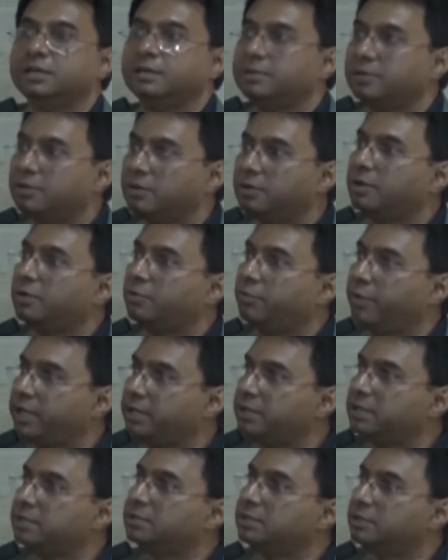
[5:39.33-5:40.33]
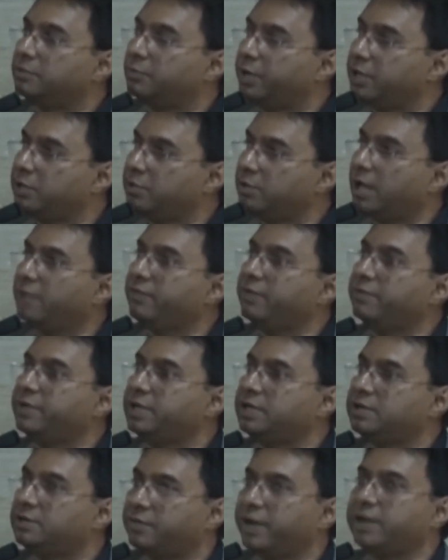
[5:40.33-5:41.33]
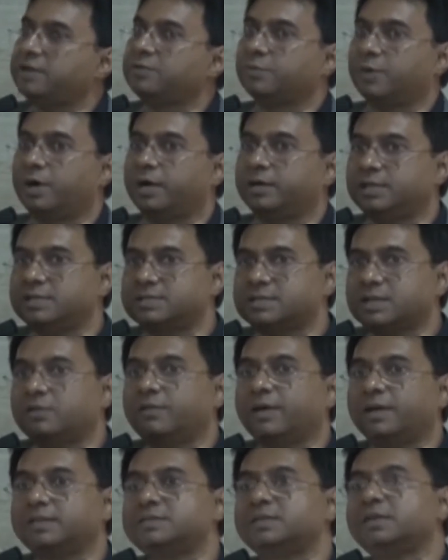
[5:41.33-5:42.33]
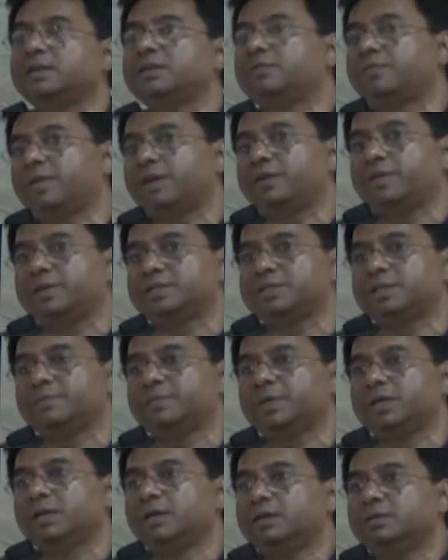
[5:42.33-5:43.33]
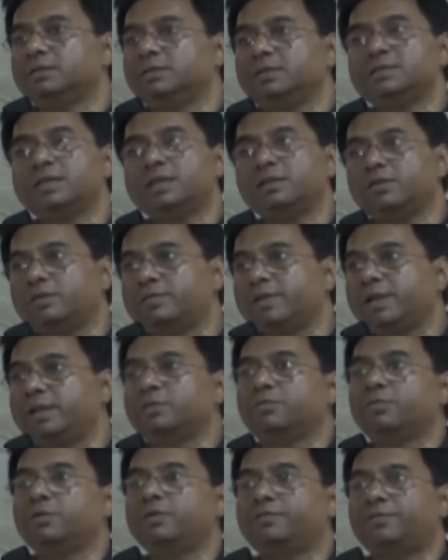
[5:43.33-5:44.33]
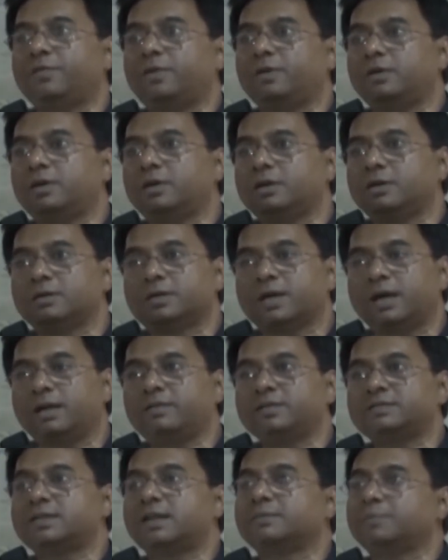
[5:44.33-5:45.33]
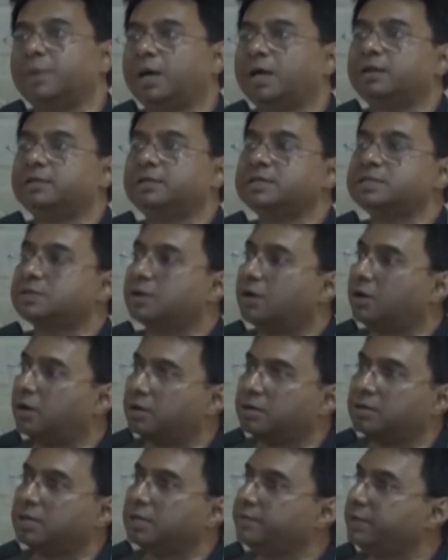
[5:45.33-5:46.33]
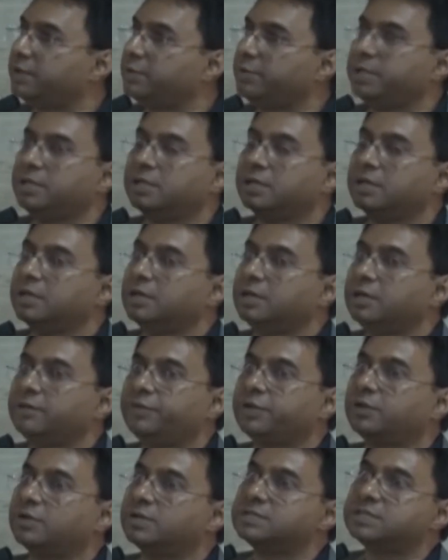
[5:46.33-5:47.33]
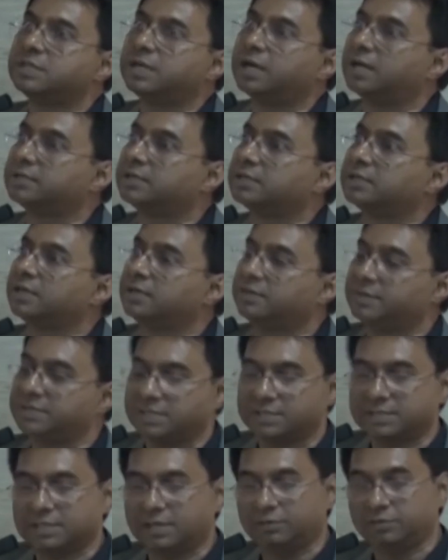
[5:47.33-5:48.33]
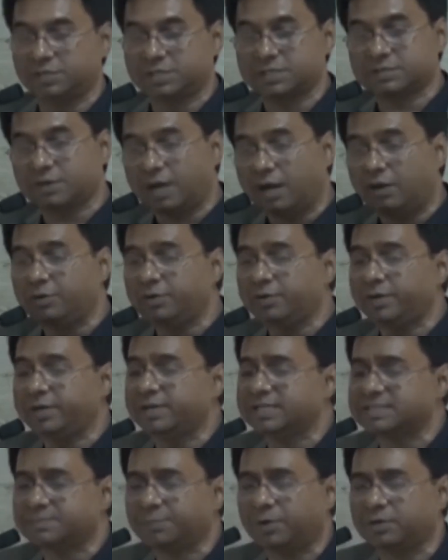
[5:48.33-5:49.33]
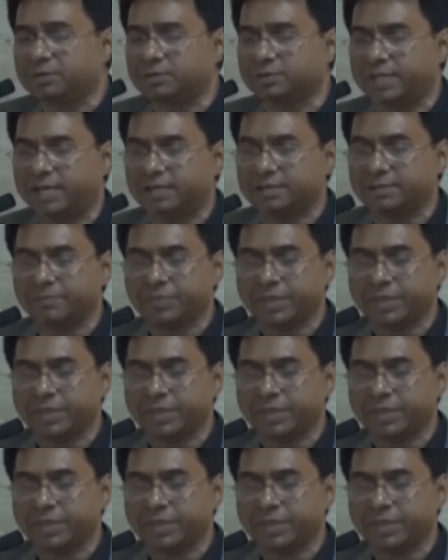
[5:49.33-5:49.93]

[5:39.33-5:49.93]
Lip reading: When you have a very trade war, this kind of uncertain trade regime, these are not really good for countries like Bangladesh, or even if we consider other countries in South Asia. So how do we respond to that?